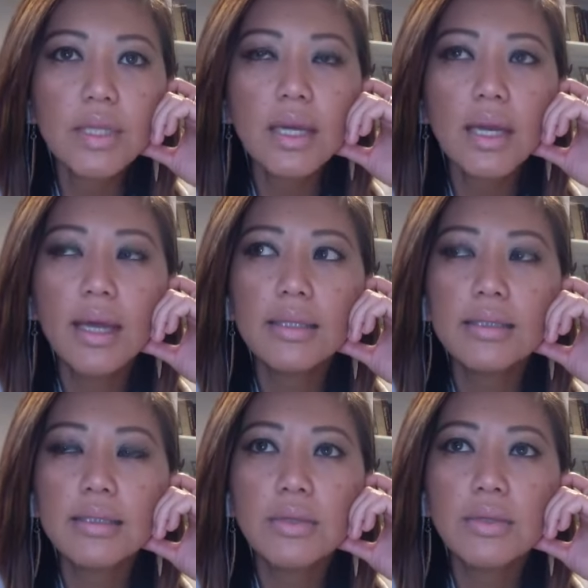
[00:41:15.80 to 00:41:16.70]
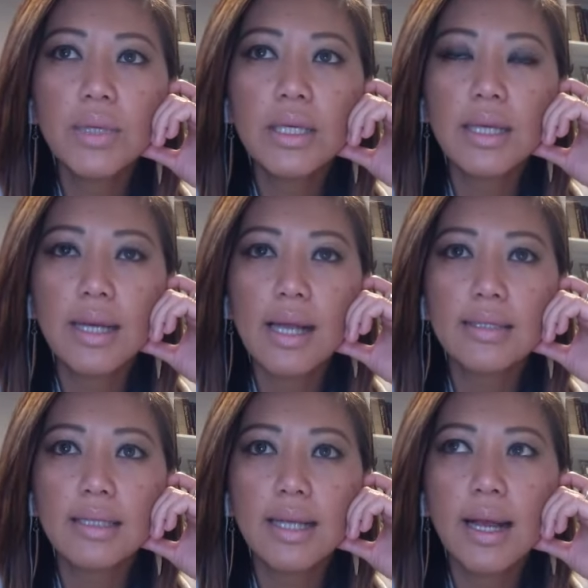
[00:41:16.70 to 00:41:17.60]
and we get
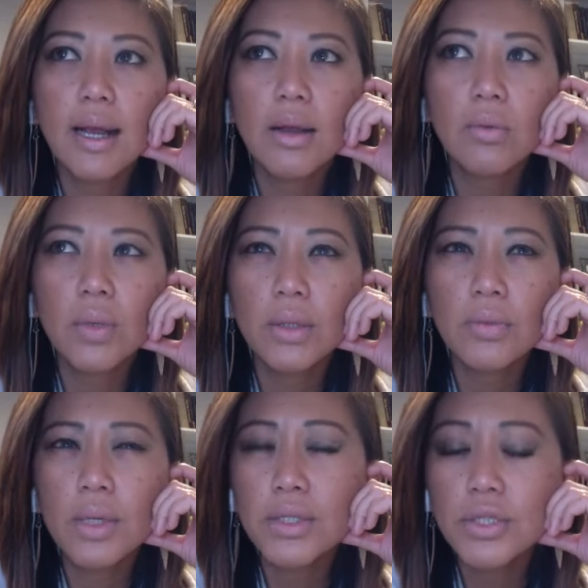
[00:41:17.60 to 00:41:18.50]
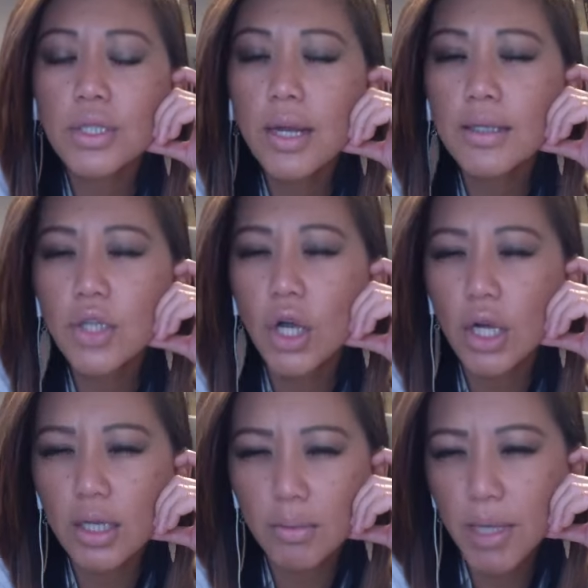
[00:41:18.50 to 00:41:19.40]
asked like, what should I
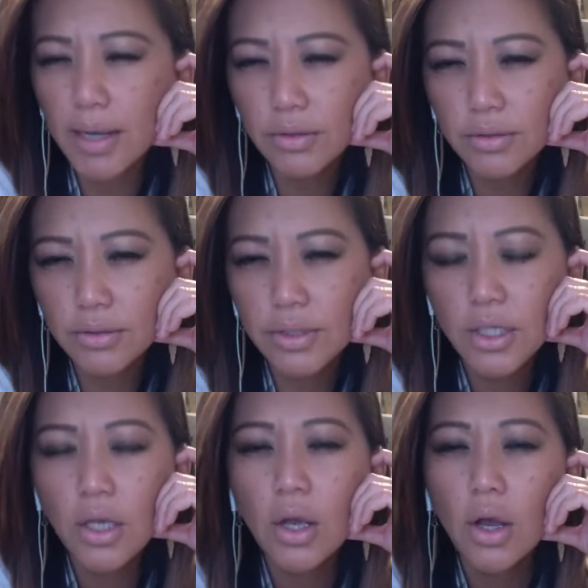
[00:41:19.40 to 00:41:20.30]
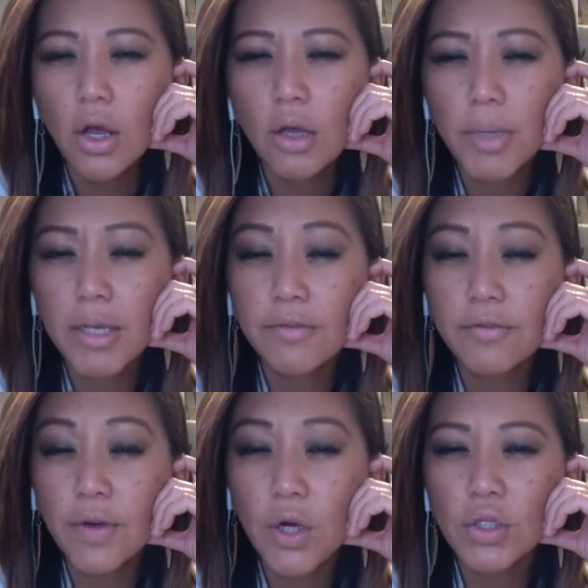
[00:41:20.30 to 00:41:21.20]
talk about on my
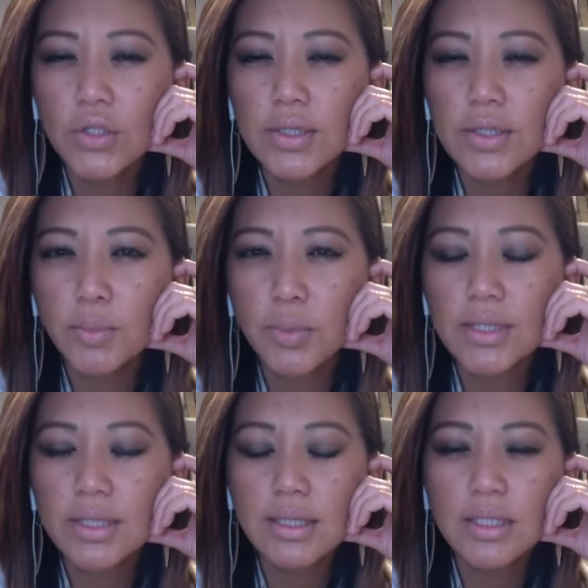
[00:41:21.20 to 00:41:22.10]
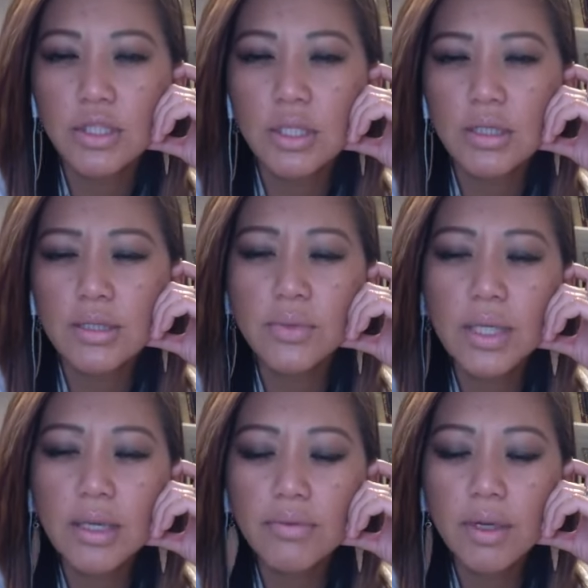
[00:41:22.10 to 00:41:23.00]
first presentation? Because we
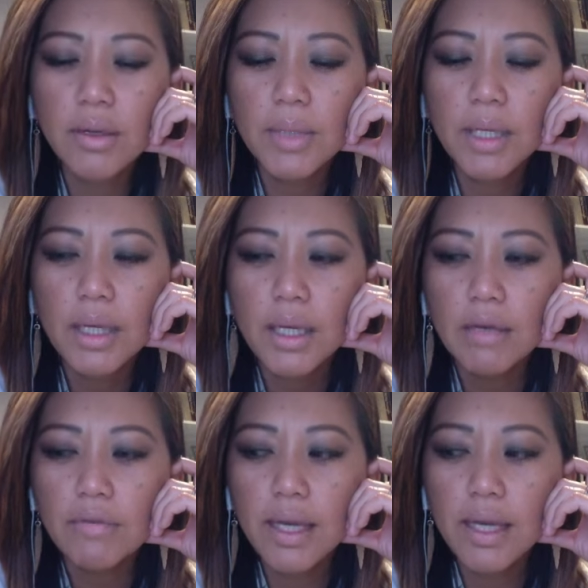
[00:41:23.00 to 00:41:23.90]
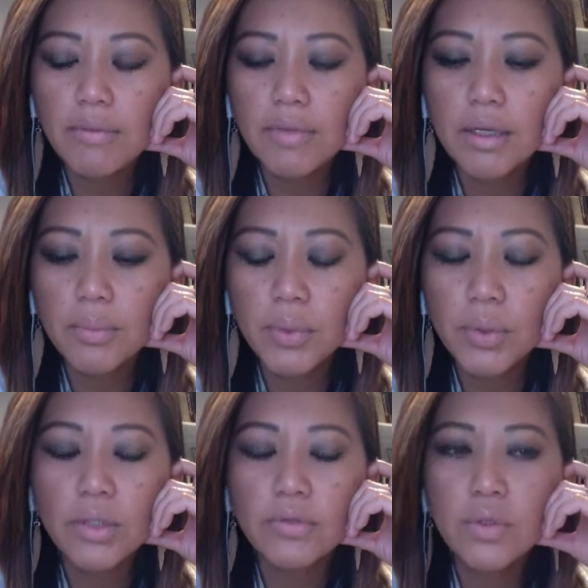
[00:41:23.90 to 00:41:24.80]
give them, if they have a
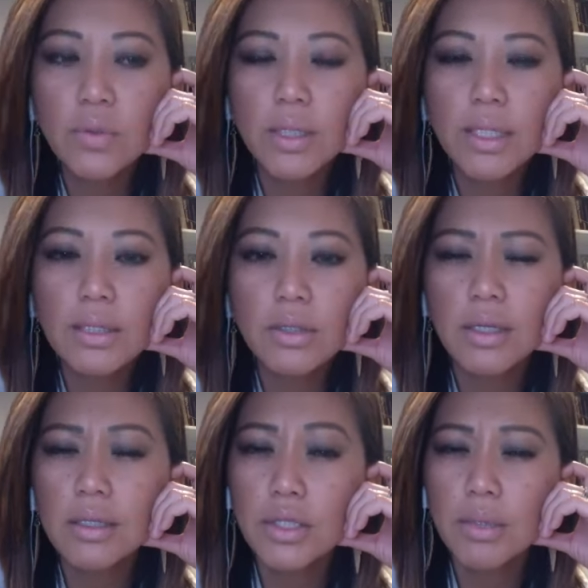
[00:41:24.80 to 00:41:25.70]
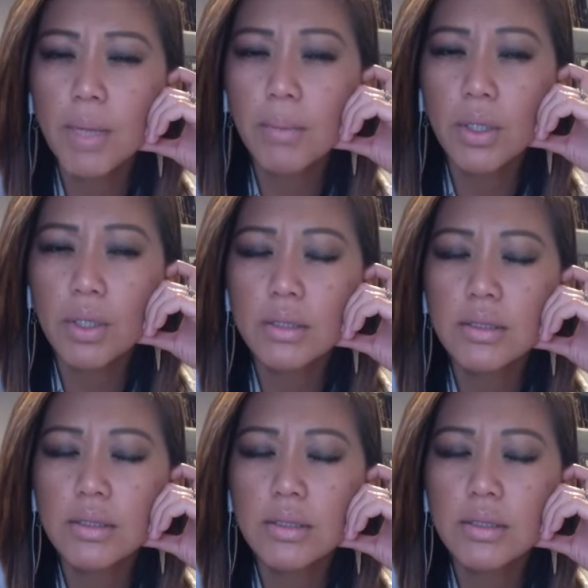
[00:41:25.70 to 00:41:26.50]
pool of 20 or under members,